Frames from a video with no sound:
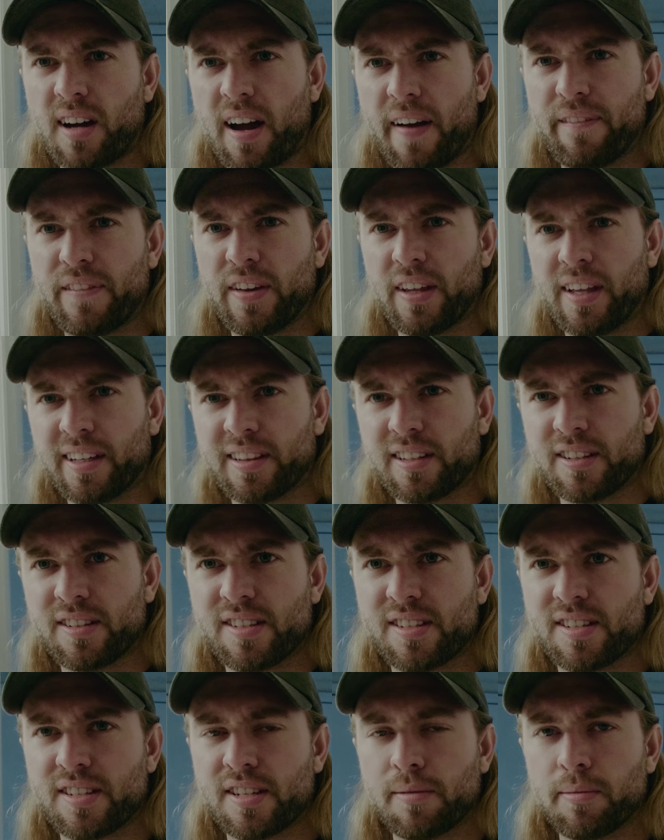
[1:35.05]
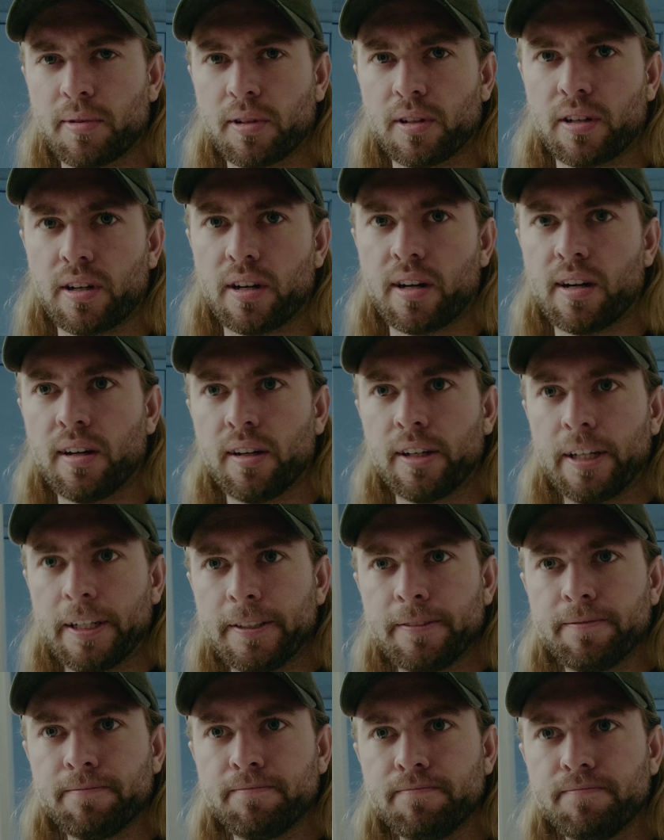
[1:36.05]
I feel like they're similar.
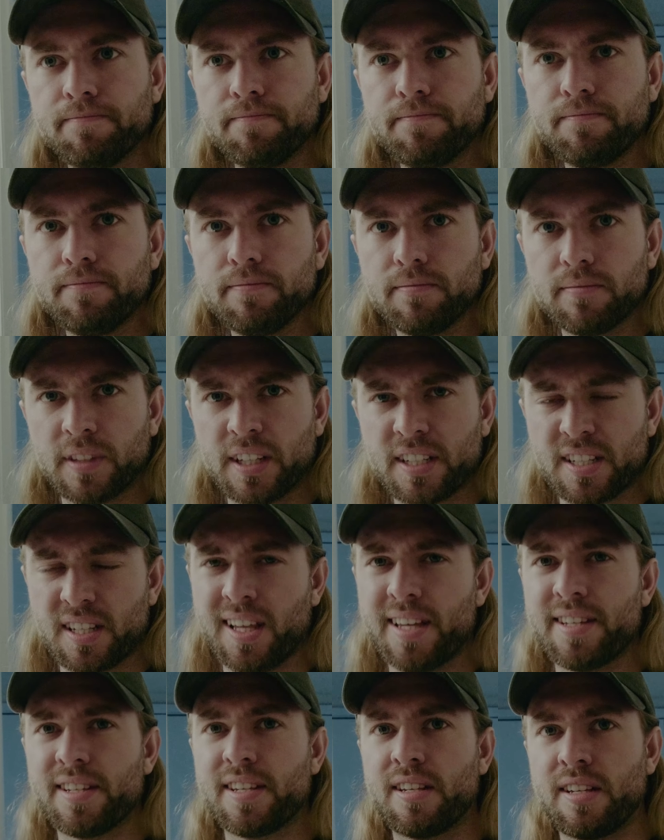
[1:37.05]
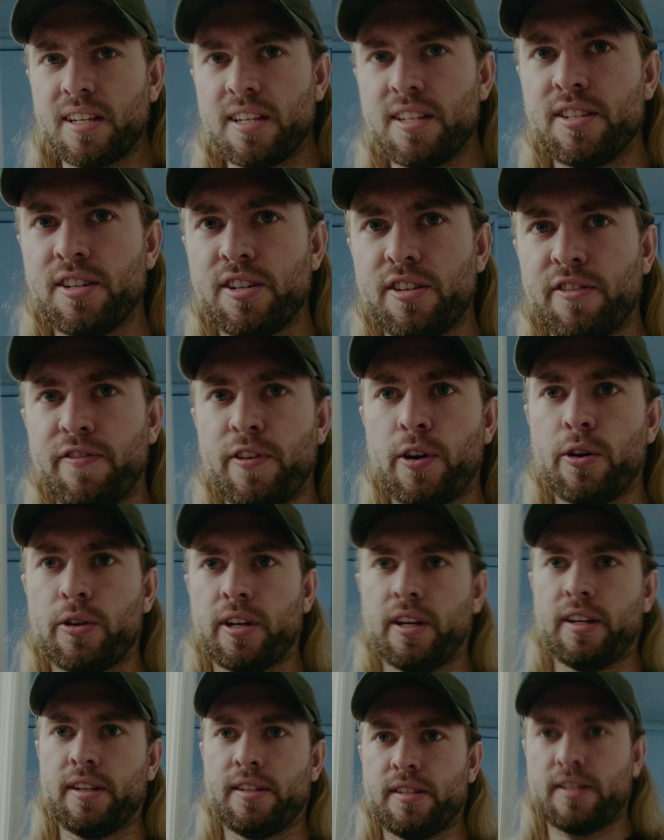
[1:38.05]
This lens is easier to
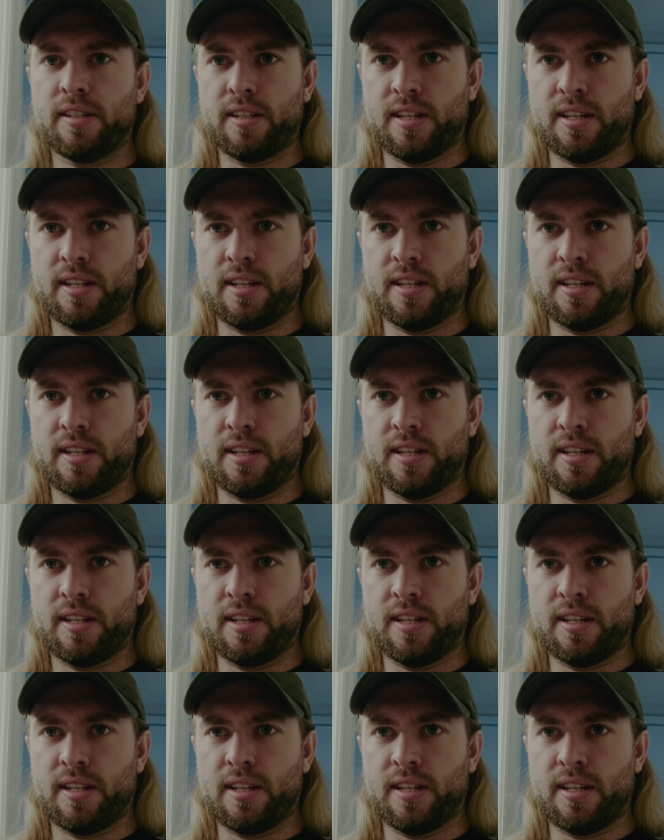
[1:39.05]
focus.